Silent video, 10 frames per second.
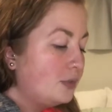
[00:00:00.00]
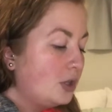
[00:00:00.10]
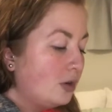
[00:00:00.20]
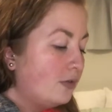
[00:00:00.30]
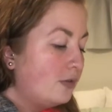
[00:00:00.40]

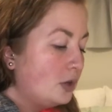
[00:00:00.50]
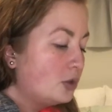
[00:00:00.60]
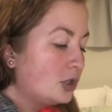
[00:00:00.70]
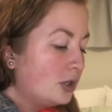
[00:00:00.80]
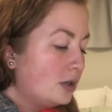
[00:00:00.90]
Your
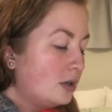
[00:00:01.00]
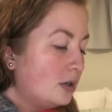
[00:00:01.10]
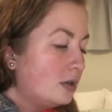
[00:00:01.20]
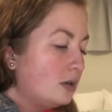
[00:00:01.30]
future